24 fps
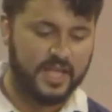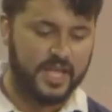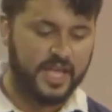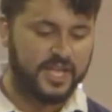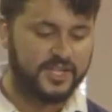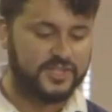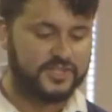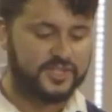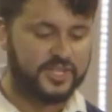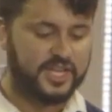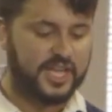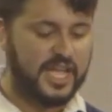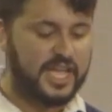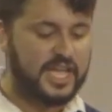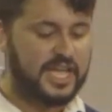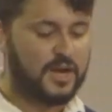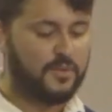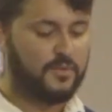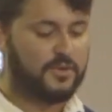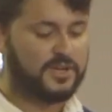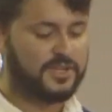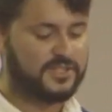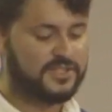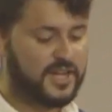And today I
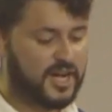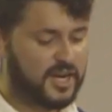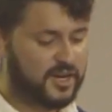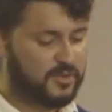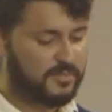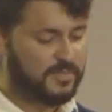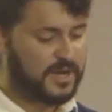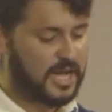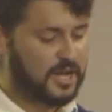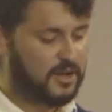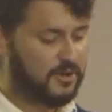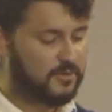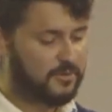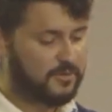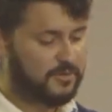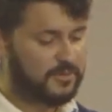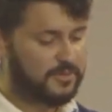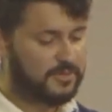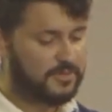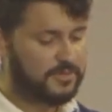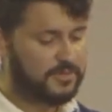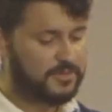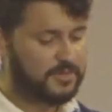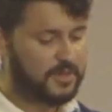want to talk about
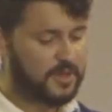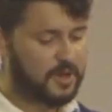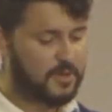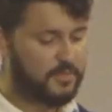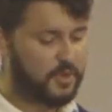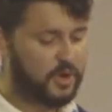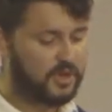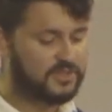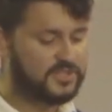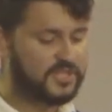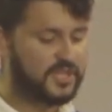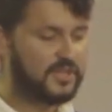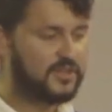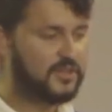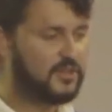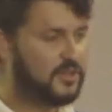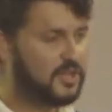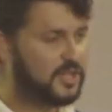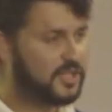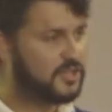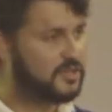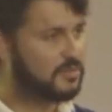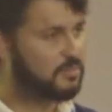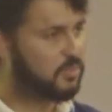a
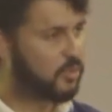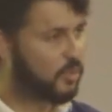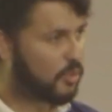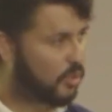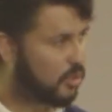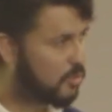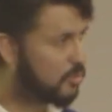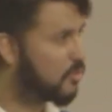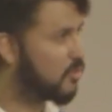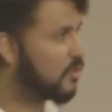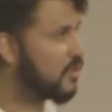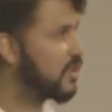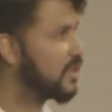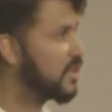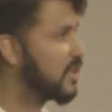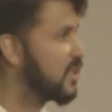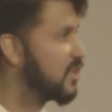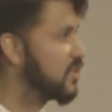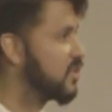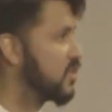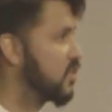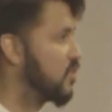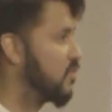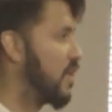particularly deplorable
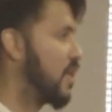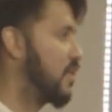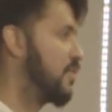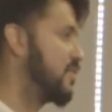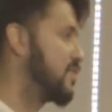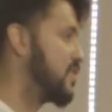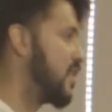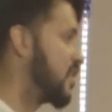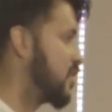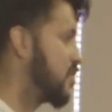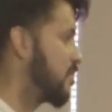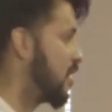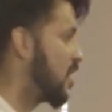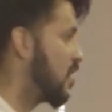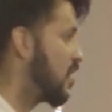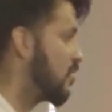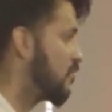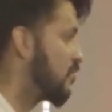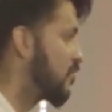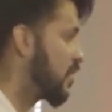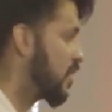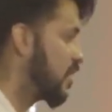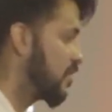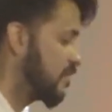condition, right? We talked about
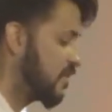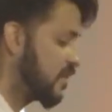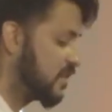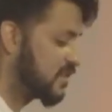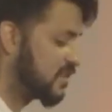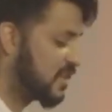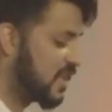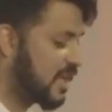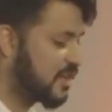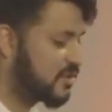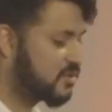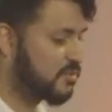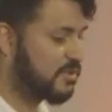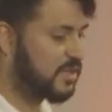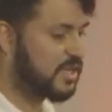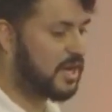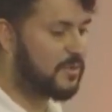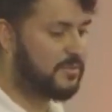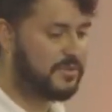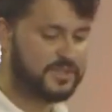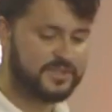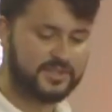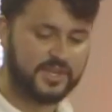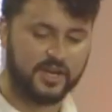unforgiveness last week. I
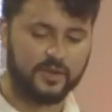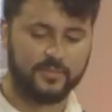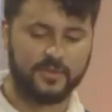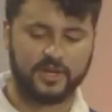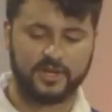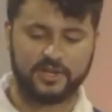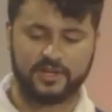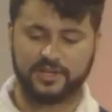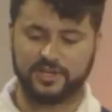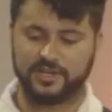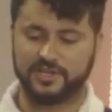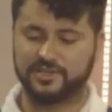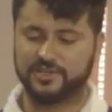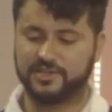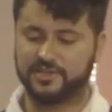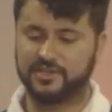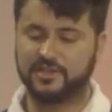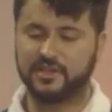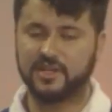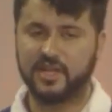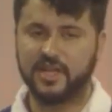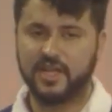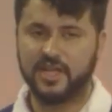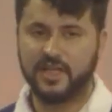want to talk about a
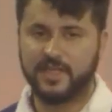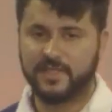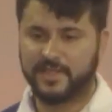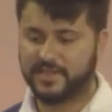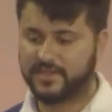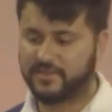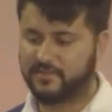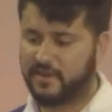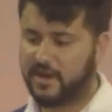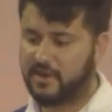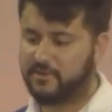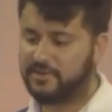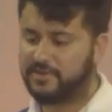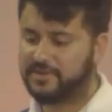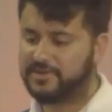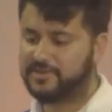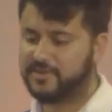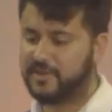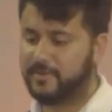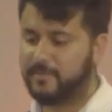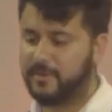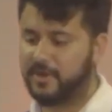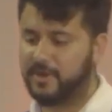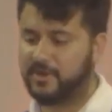condition that's very
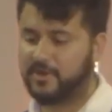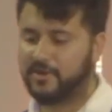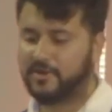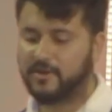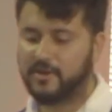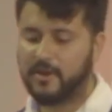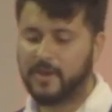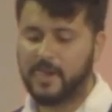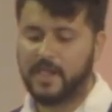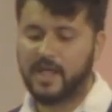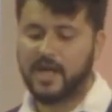similar.